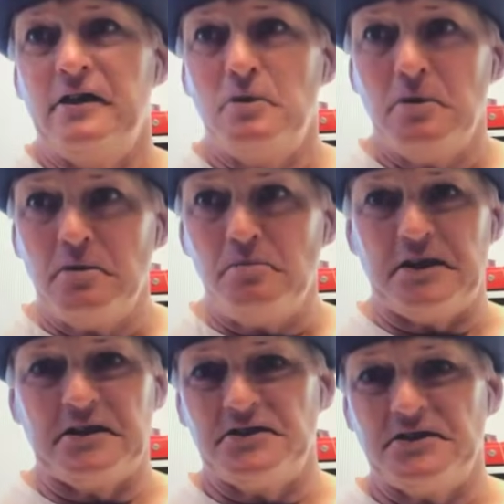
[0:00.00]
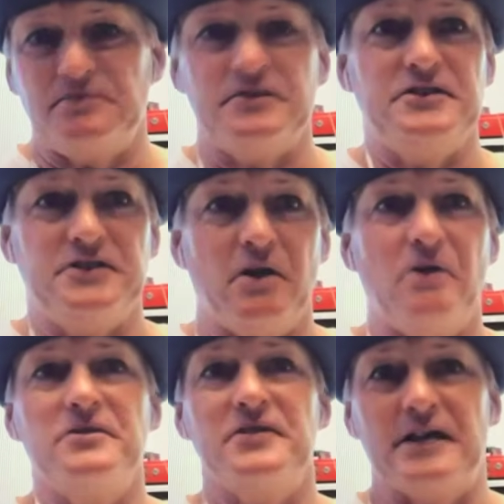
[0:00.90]
Because if you
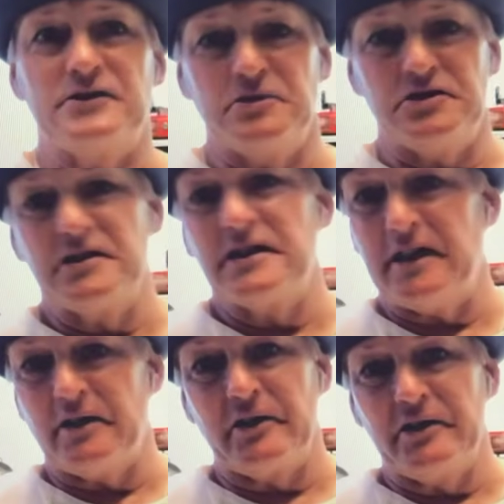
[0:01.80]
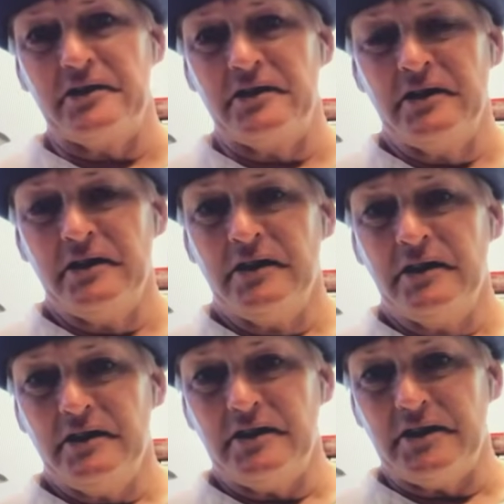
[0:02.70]
don't, that's when you're going to get hurt,
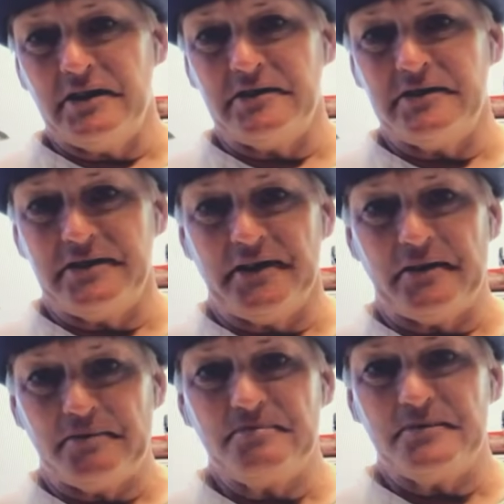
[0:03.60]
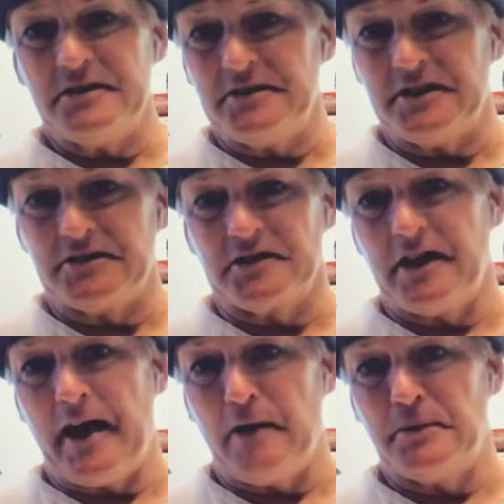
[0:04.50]
and you know, and things are going to happen.